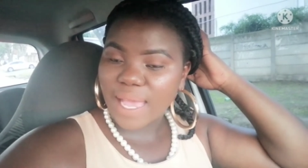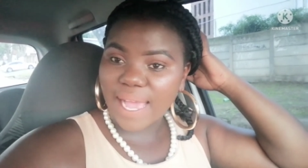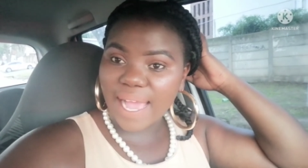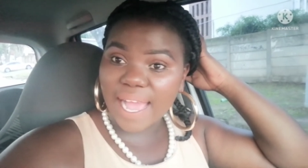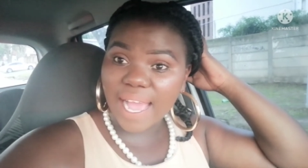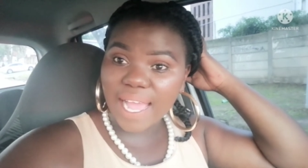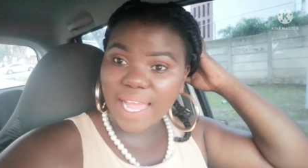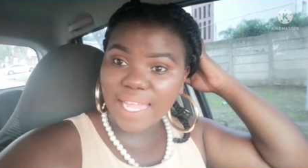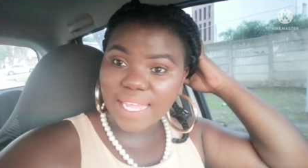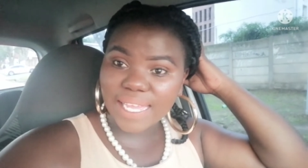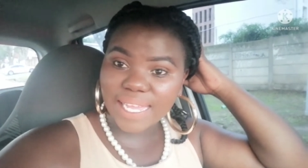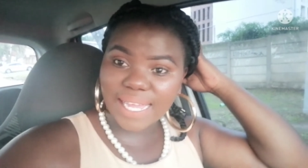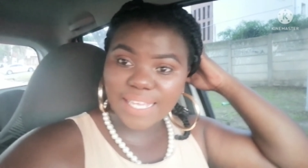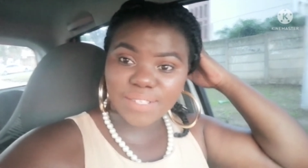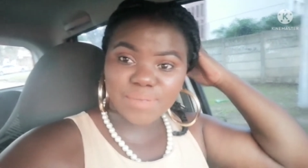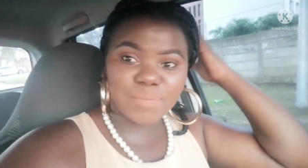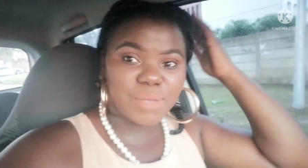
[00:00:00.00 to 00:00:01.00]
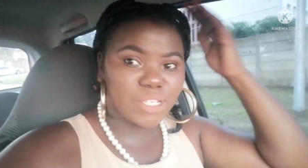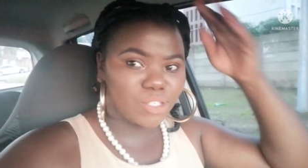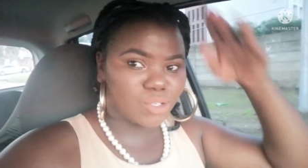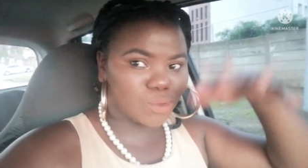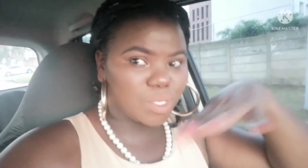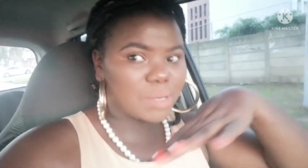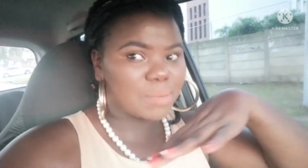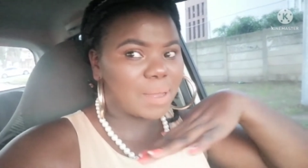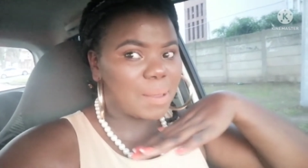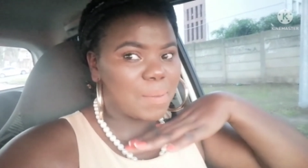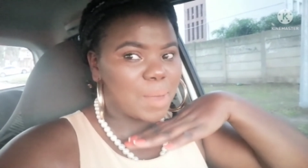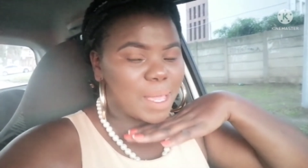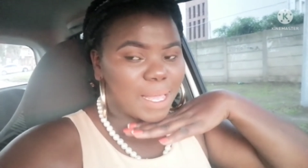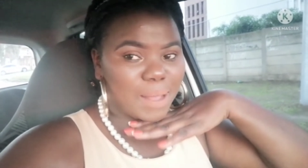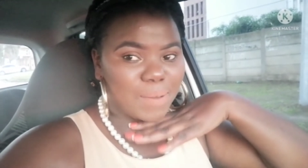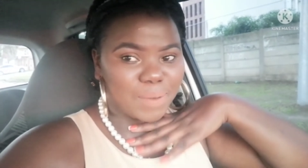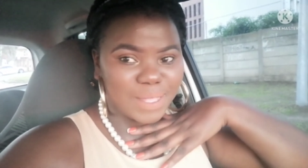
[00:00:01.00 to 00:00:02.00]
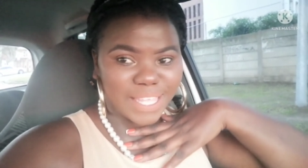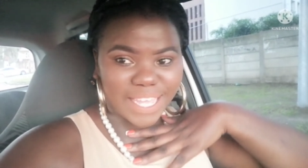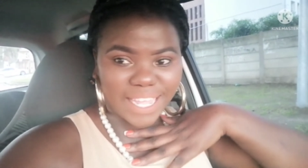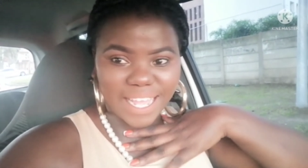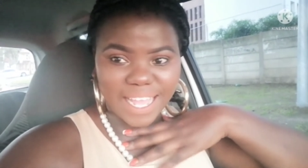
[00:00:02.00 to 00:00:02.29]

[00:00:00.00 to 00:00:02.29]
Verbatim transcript: Hi guys, me doing my makeup in the